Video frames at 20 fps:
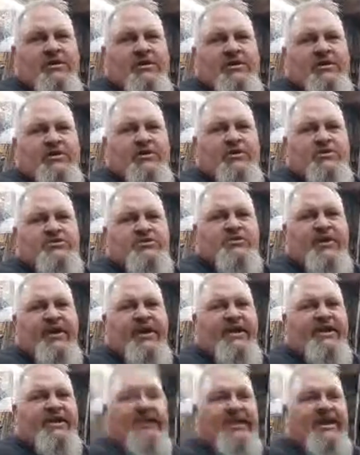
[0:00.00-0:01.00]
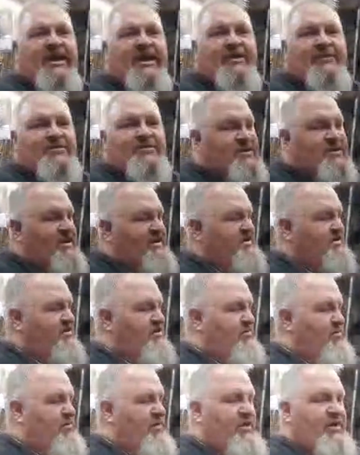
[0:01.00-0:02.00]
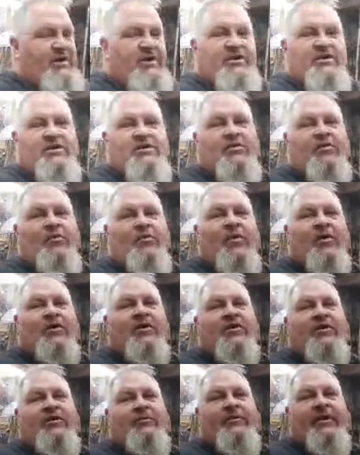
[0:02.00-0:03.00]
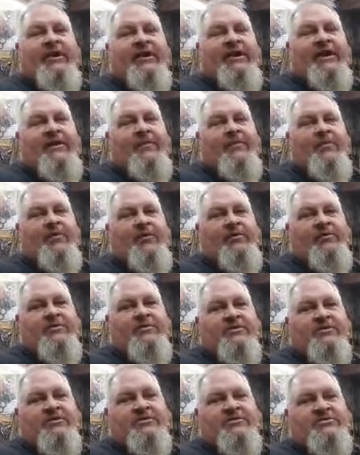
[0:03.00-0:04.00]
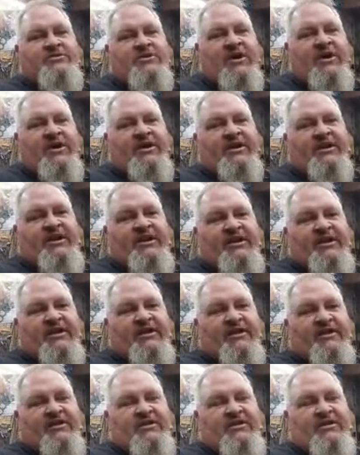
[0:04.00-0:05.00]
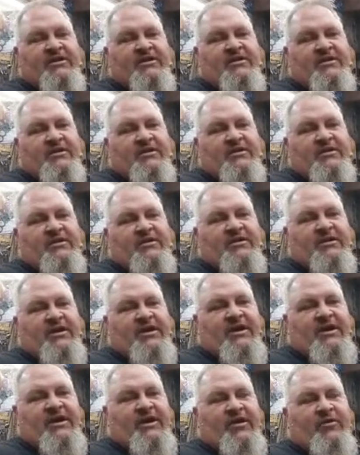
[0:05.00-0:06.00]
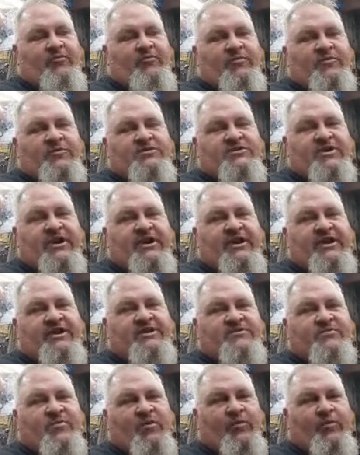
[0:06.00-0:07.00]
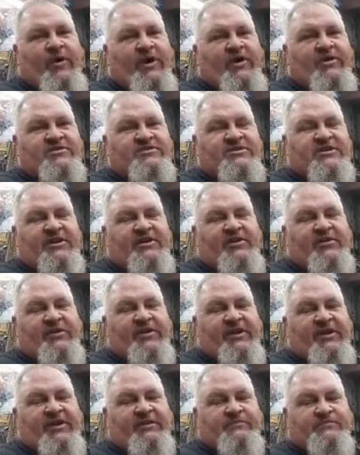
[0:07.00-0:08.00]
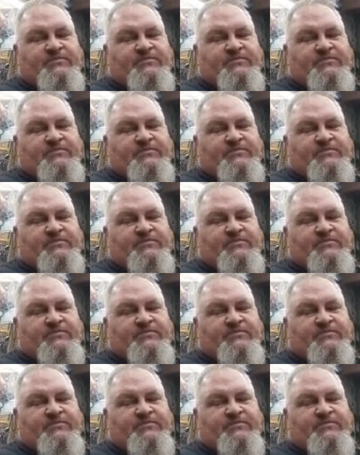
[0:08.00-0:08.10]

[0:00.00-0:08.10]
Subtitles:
so yeah, today I was out there working on my camper, trying to get some repairs done on it.